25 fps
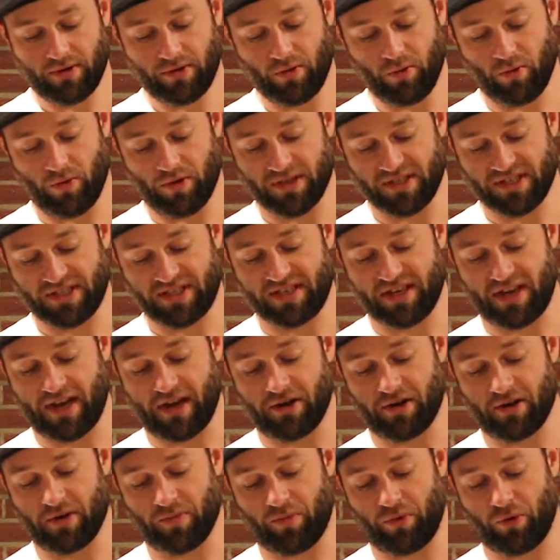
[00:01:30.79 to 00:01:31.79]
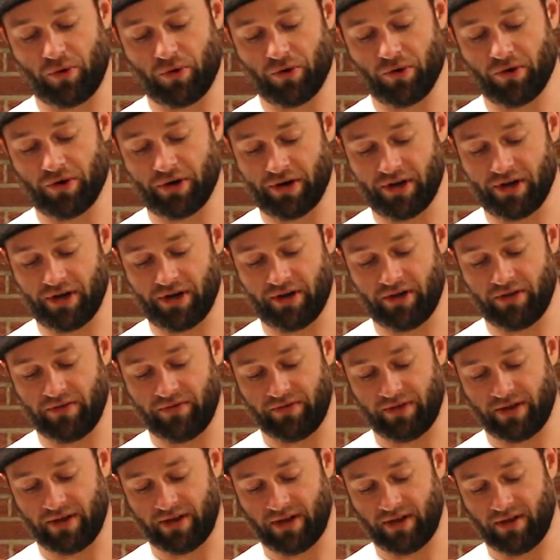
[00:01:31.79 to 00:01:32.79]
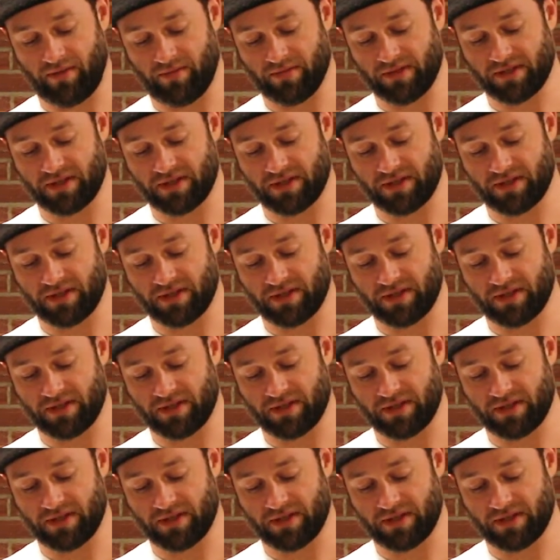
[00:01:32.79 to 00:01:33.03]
1 standard pour of,